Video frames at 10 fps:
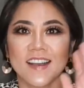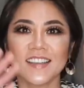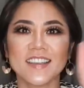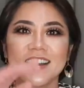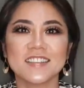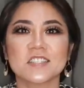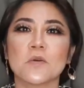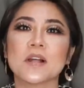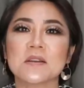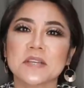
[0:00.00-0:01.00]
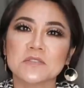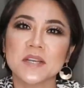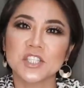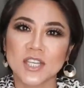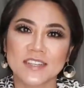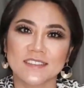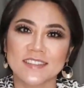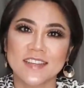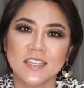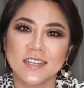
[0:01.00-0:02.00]
Hi guys, welcome back to my channel.
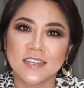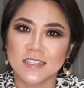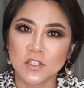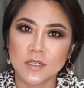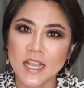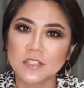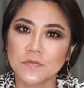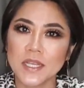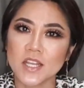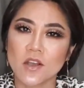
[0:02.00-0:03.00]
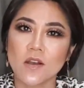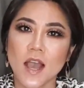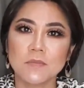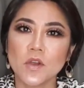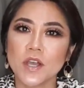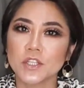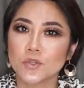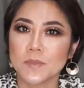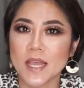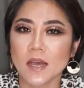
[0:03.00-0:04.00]
In today's video, I'm going
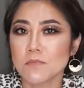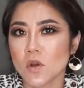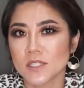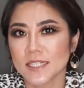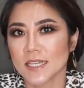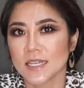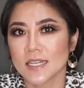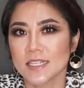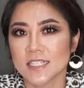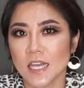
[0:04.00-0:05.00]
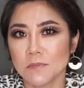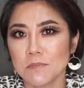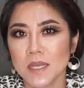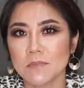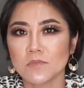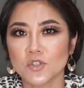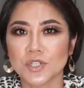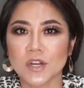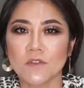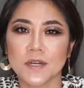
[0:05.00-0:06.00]
to be unboxing the Sunbeam
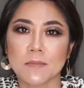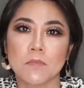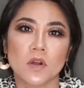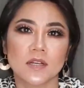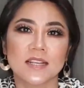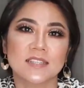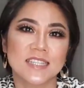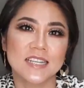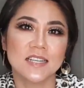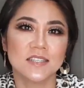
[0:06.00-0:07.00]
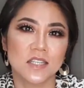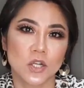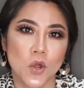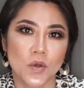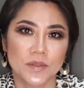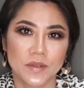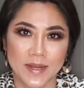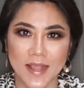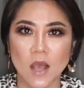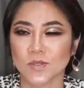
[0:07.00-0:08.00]
Nutrioven model
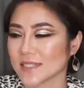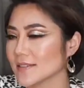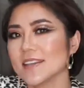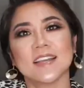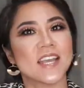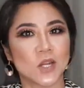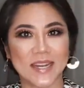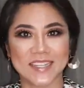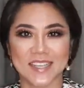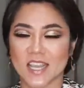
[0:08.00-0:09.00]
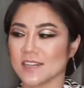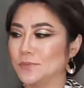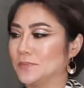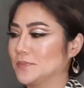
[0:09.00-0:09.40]
CO3000. Here it is here.